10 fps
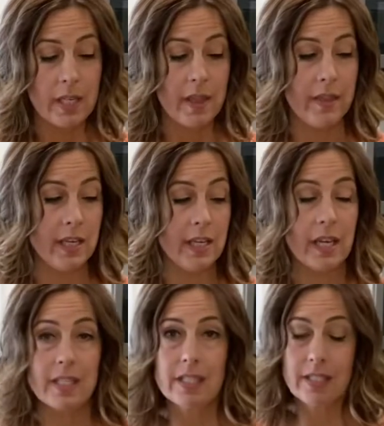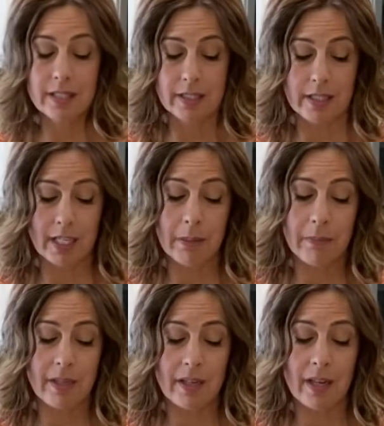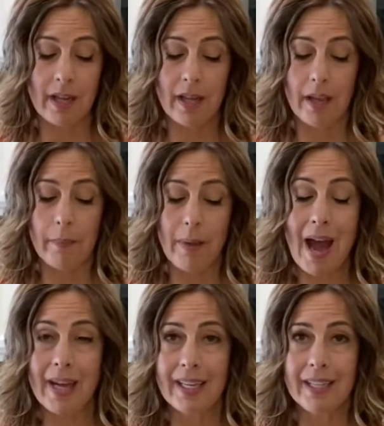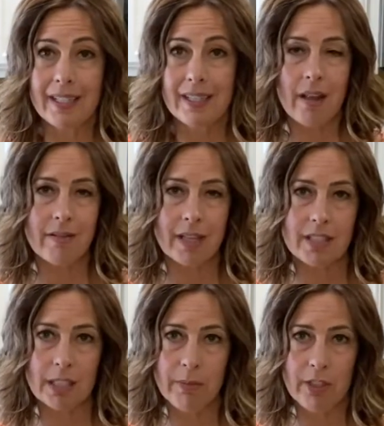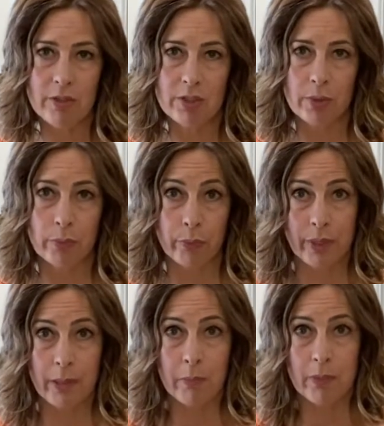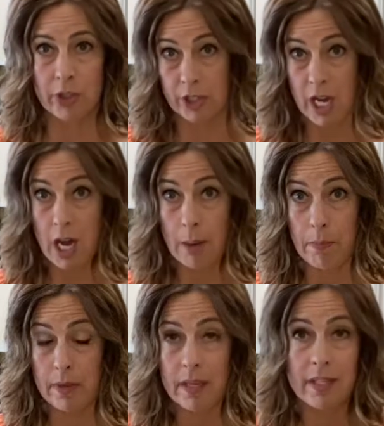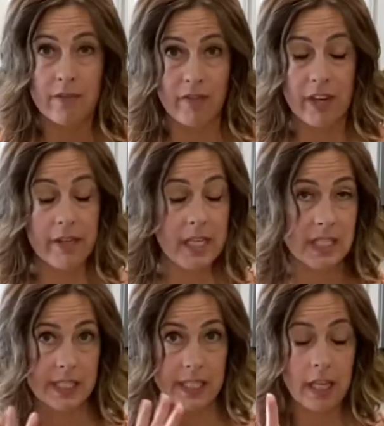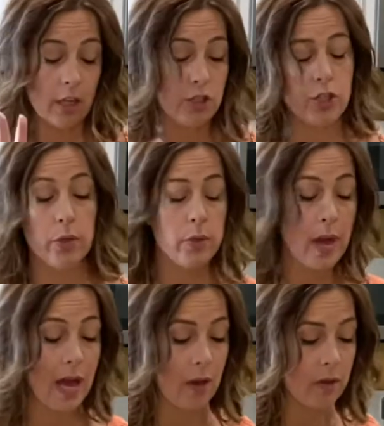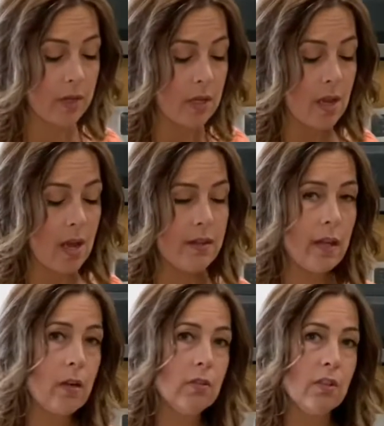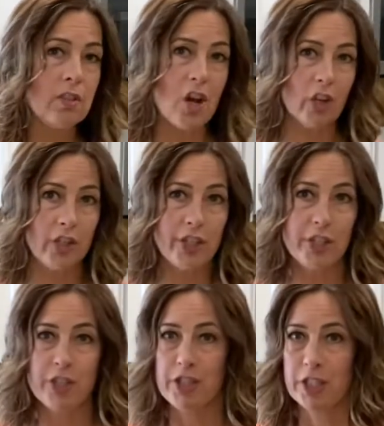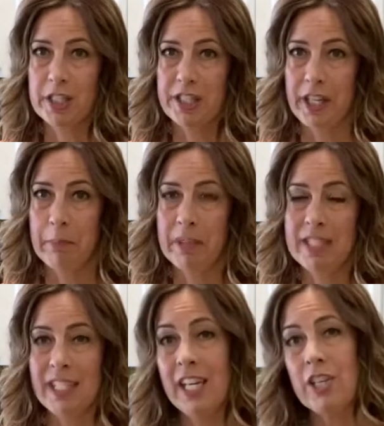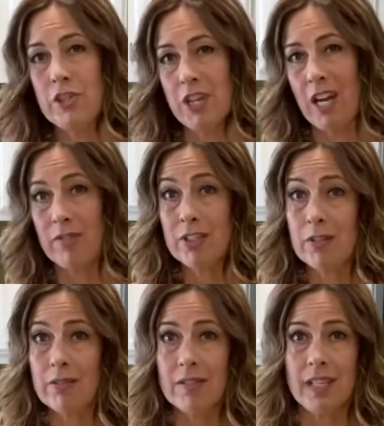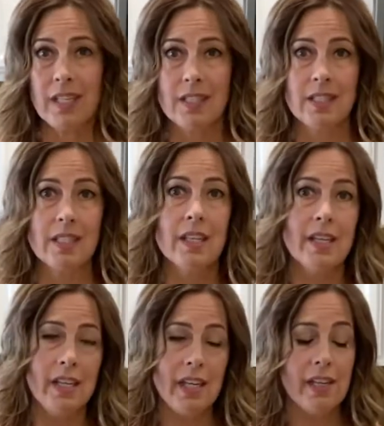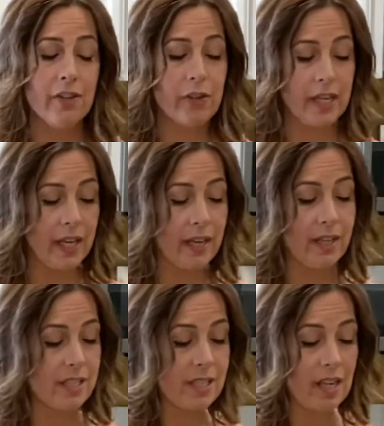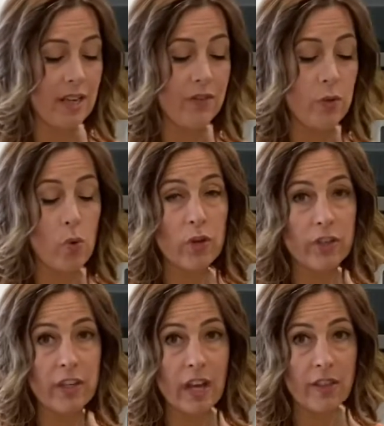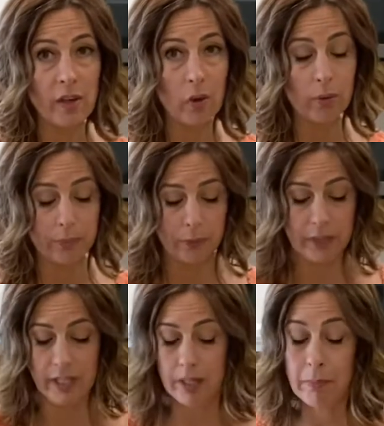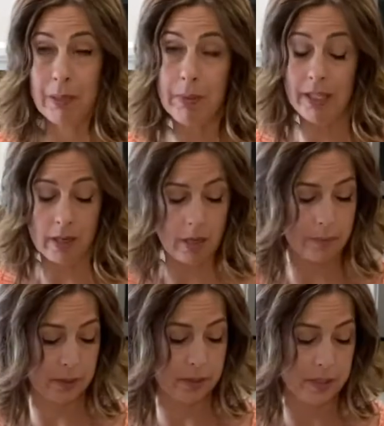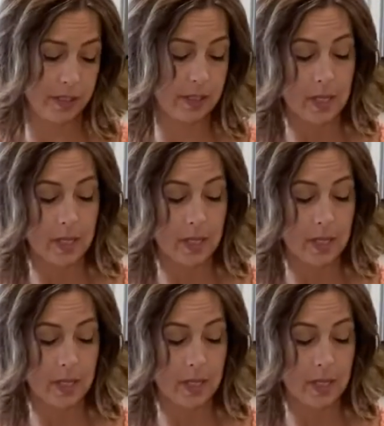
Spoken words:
the cinnamon packet, and that's gonna be used to rim your cup. Very easy, I'll show you how. And then our little garnish is just cinnamon stick. You should have 2 of these in your kit if you ordered the cold brew kit by Bean Hoppers.